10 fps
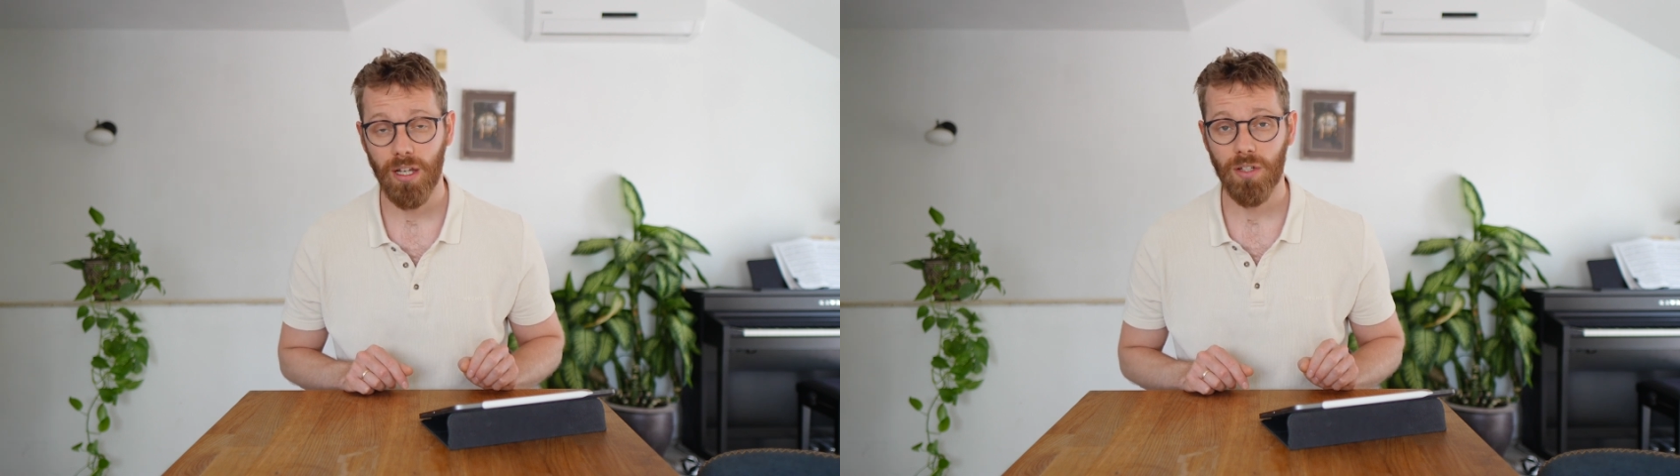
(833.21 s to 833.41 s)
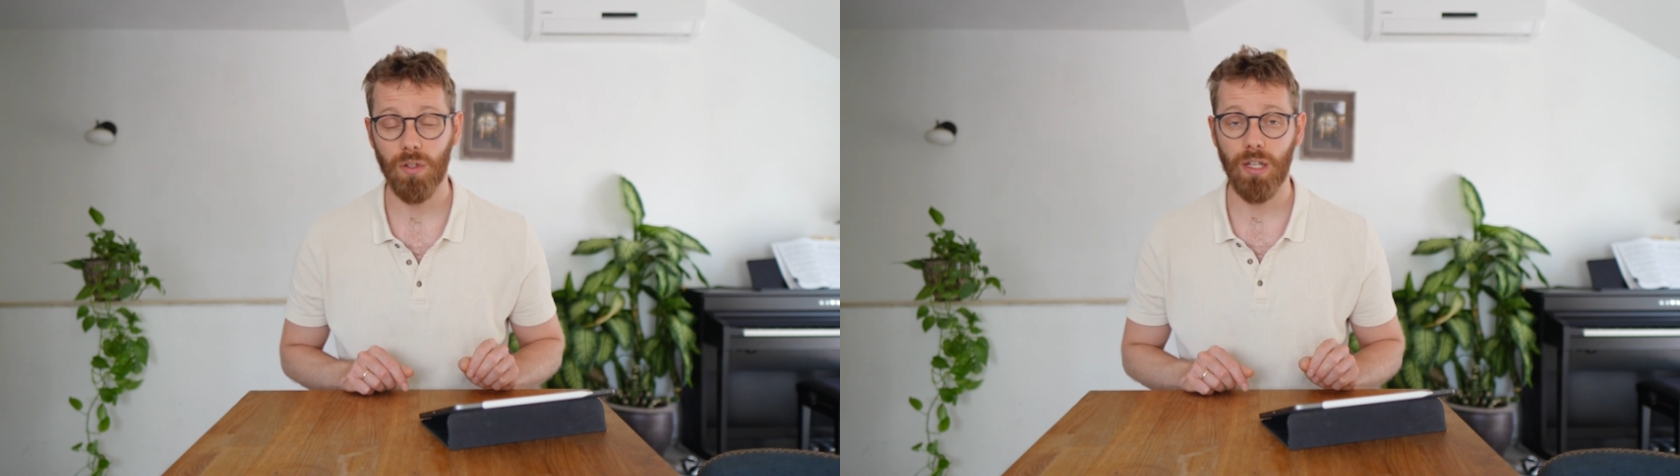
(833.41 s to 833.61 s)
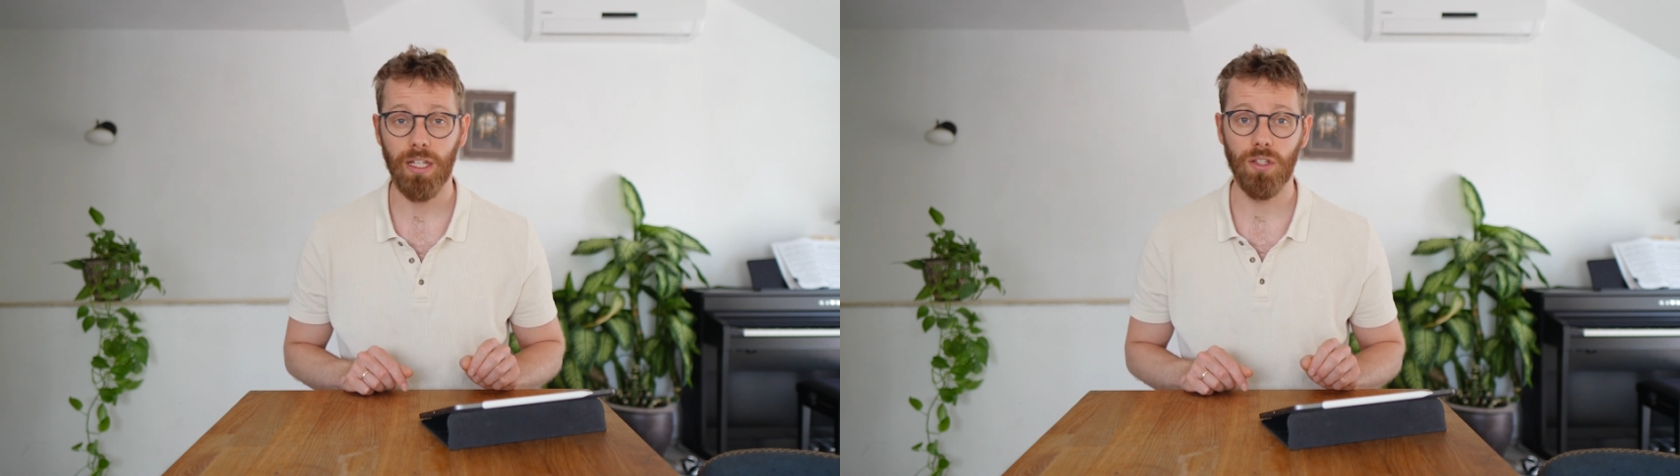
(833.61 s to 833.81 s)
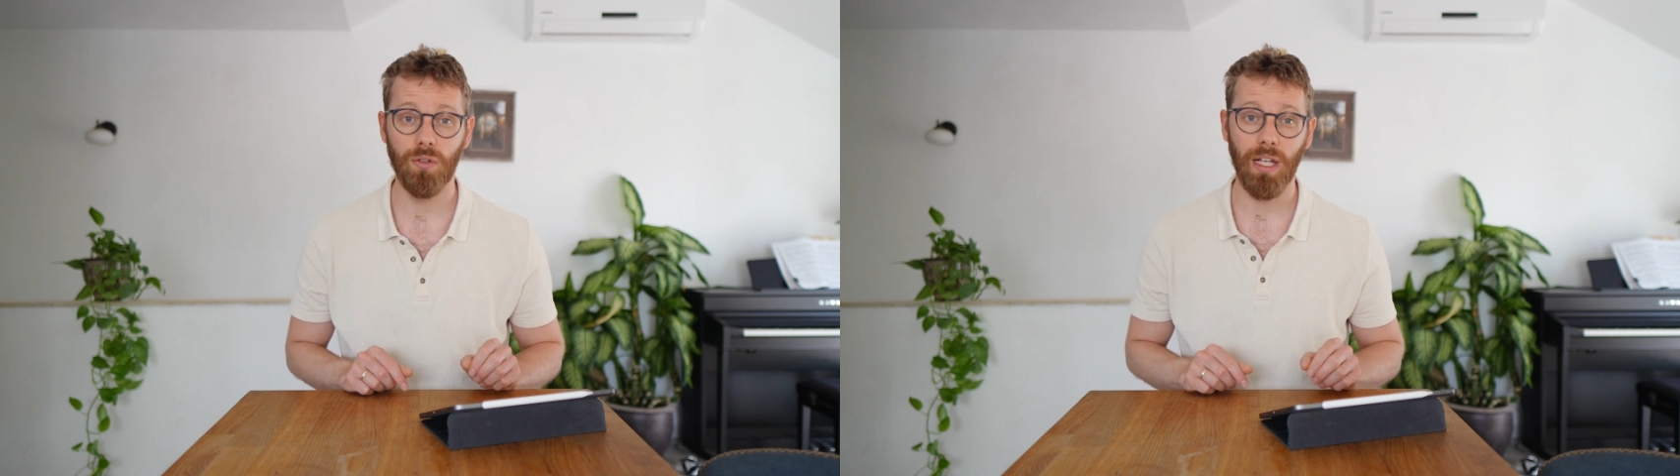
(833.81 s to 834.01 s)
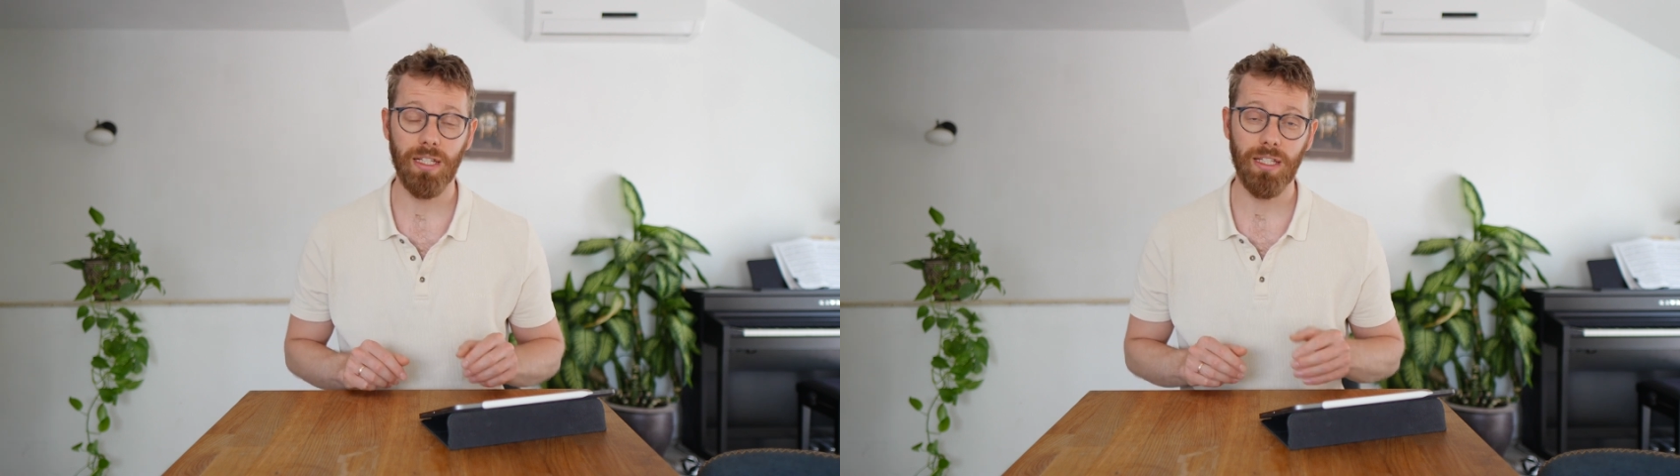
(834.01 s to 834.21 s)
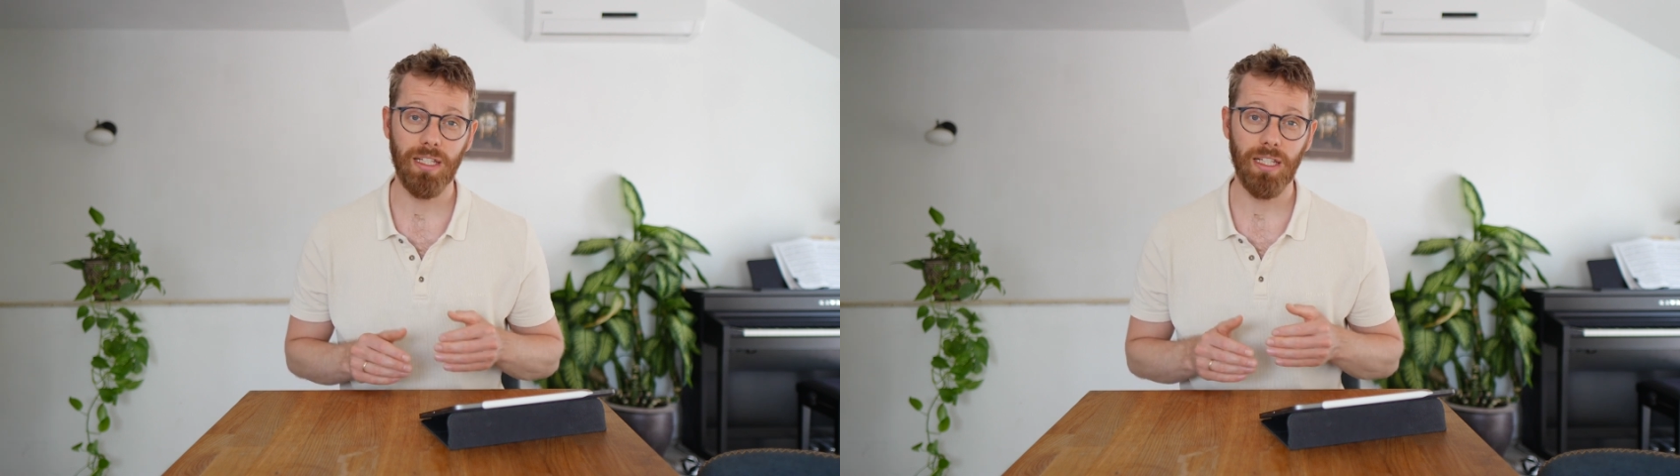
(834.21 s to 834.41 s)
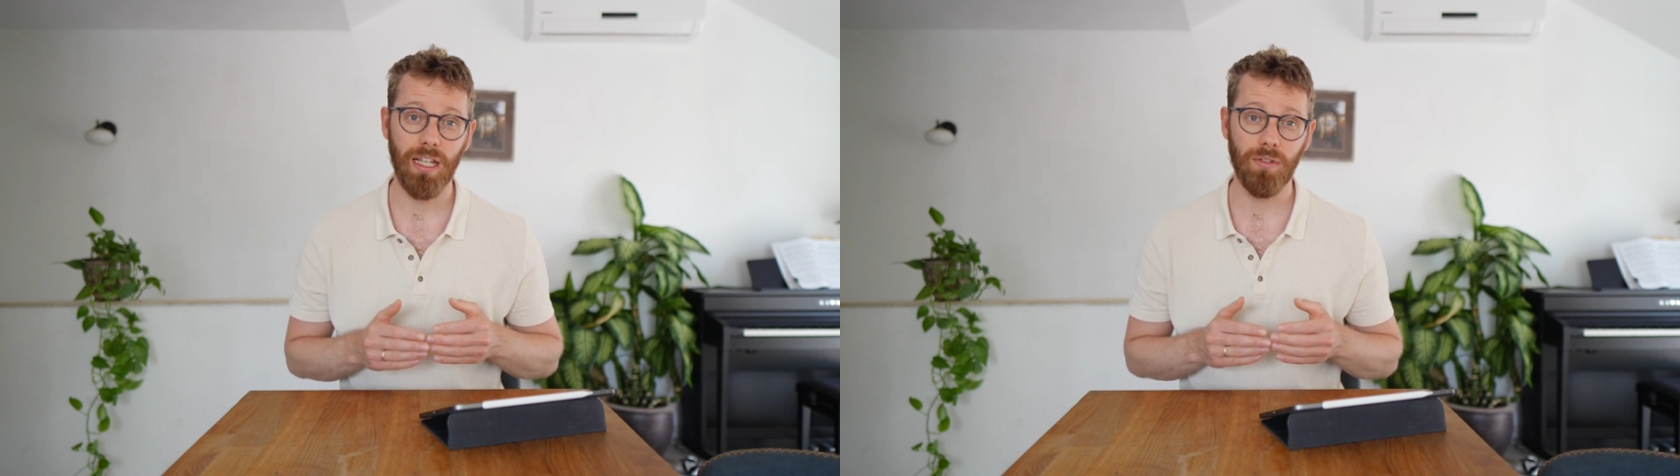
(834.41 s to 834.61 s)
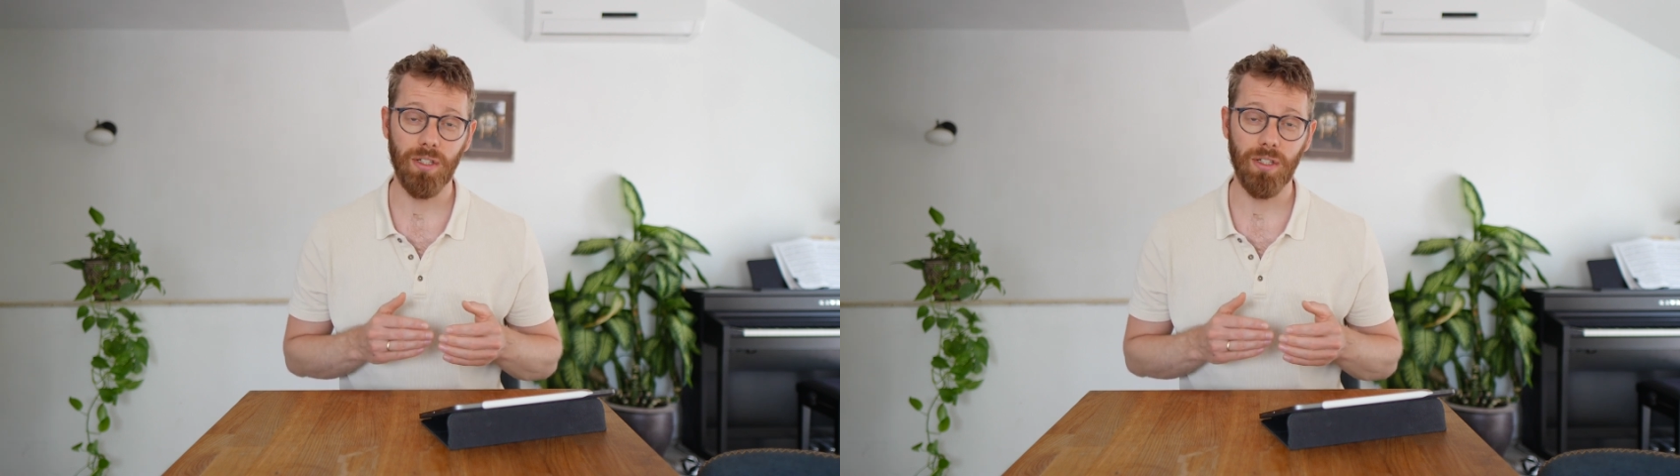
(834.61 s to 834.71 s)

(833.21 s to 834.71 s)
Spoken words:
so that you can see if